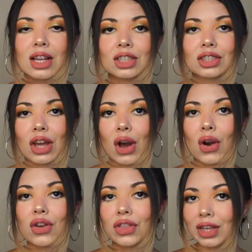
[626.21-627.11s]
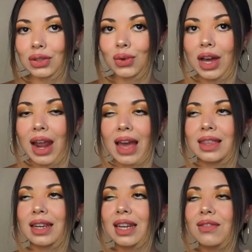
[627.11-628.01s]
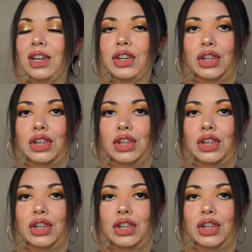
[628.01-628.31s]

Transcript: So this one I didn't even